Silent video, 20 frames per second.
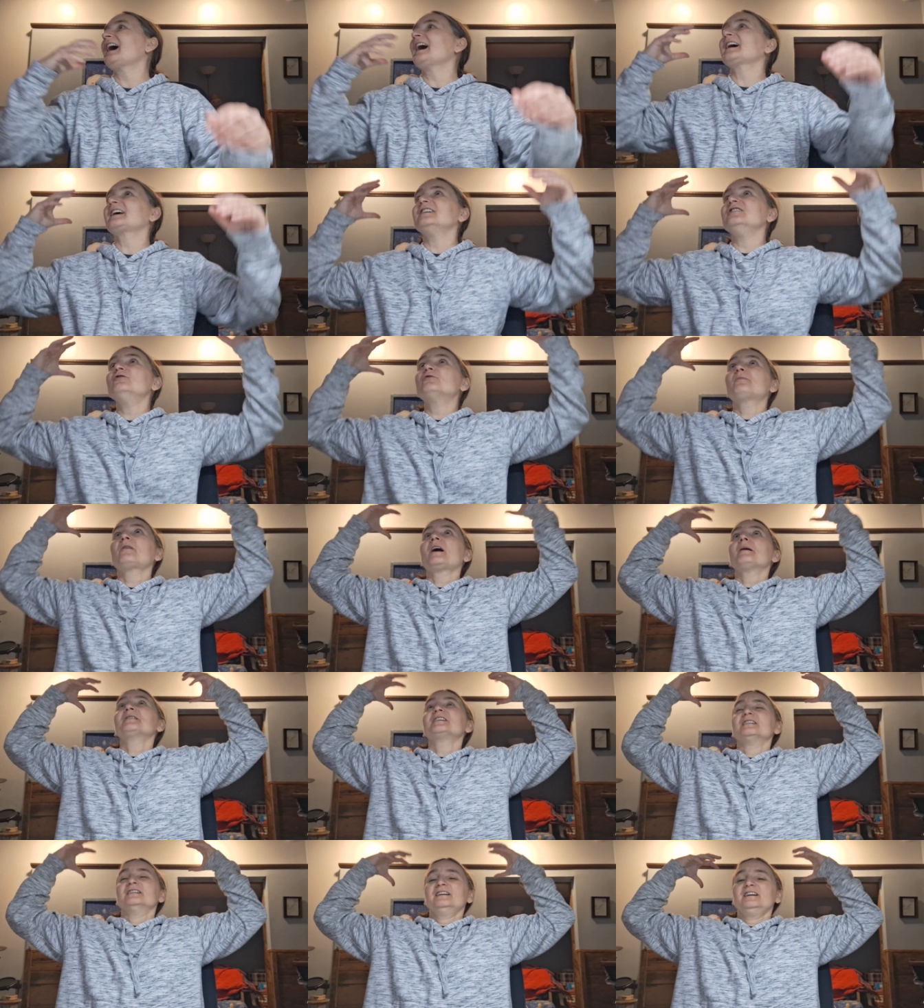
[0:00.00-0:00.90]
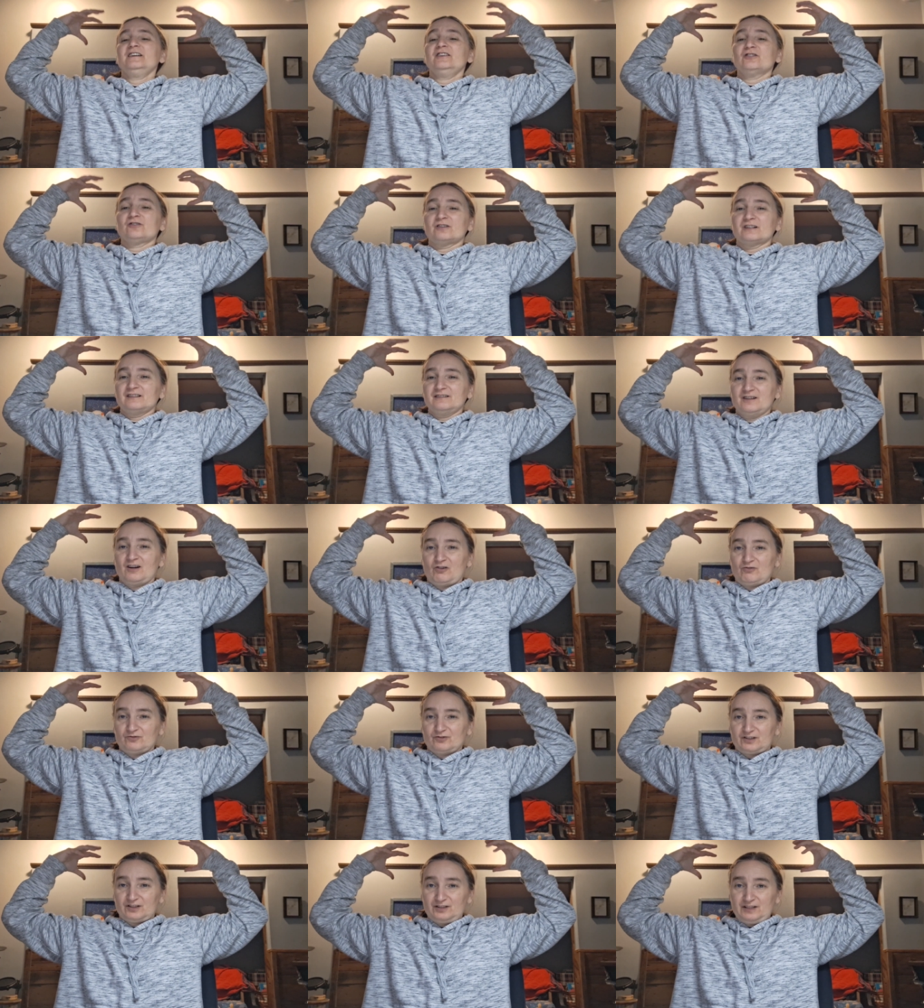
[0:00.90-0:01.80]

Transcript: I can, you probably can hear it on the